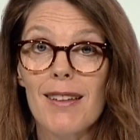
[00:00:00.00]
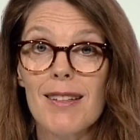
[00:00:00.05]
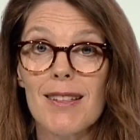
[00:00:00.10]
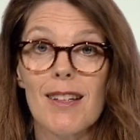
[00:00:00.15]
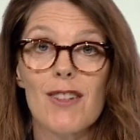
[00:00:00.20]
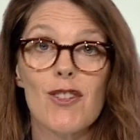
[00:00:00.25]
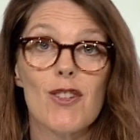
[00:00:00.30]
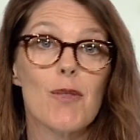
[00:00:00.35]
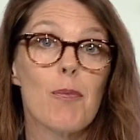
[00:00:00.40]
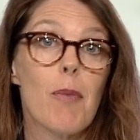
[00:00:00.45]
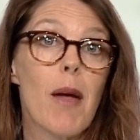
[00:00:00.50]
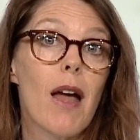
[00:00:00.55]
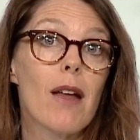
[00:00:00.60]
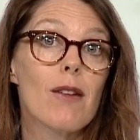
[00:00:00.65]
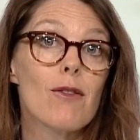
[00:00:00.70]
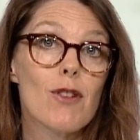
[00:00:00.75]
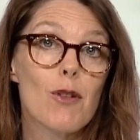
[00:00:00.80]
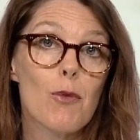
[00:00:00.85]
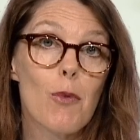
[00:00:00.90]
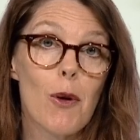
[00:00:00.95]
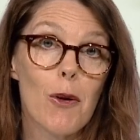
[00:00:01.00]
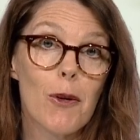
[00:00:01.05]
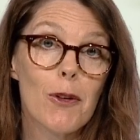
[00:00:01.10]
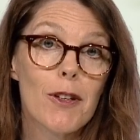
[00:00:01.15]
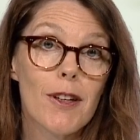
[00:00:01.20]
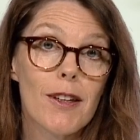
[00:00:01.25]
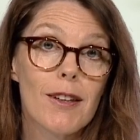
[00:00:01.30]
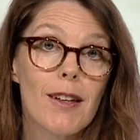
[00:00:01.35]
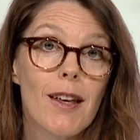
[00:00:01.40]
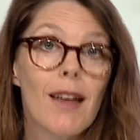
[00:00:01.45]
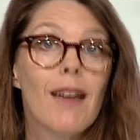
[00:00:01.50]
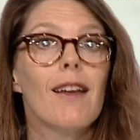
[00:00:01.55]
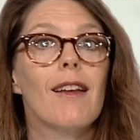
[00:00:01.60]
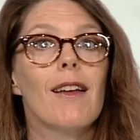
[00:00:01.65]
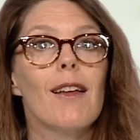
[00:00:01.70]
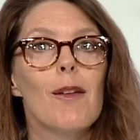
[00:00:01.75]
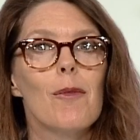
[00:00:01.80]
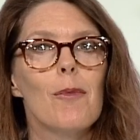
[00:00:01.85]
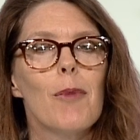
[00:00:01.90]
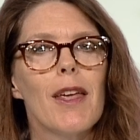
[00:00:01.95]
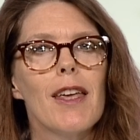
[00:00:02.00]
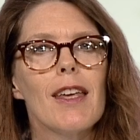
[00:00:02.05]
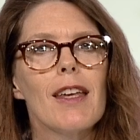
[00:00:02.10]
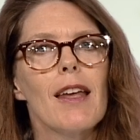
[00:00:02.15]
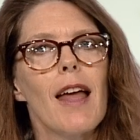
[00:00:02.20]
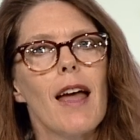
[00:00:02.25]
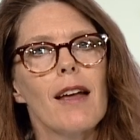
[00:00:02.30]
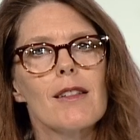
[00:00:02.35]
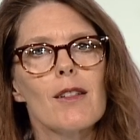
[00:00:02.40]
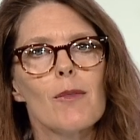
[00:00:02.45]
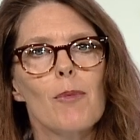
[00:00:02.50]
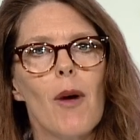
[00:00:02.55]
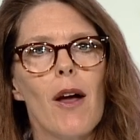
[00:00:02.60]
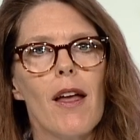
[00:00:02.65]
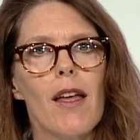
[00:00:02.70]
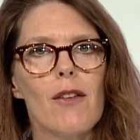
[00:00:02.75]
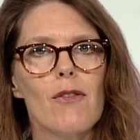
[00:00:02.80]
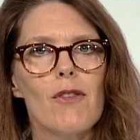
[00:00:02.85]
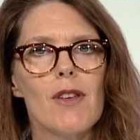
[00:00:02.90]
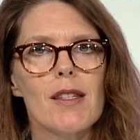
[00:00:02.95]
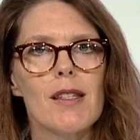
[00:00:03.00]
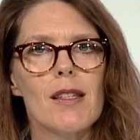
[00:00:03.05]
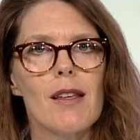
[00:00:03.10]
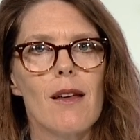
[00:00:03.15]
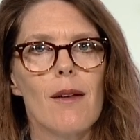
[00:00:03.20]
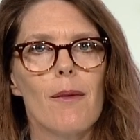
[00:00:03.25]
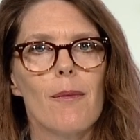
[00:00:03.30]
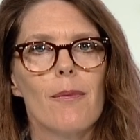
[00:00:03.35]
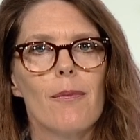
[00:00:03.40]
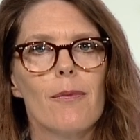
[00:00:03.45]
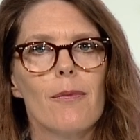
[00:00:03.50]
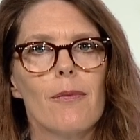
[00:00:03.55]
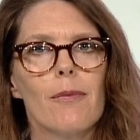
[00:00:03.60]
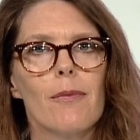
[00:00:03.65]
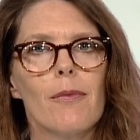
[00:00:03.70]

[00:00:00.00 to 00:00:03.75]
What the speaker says: such as boundary work, being enacted by FSM.